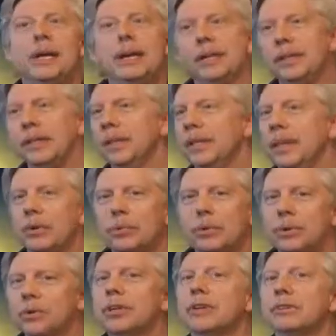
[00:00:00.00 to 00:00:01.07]
and then they
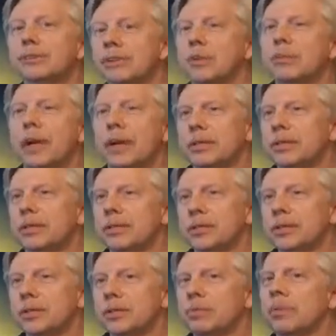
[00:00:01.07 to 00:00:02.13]
will confirm that to the
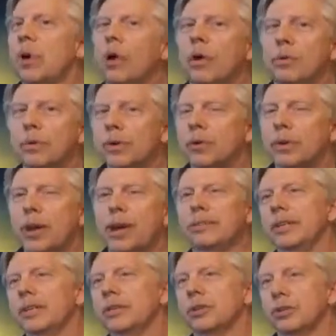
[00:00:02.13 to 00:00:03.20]
system, all without
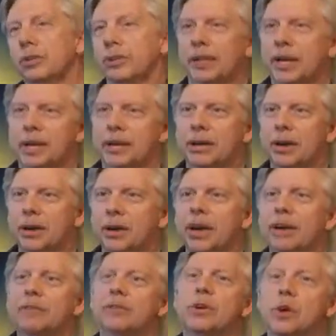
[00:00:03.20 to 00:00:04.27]
having to look at an
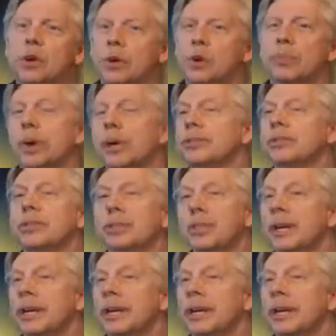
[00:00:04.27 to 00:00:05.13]
RF or punch in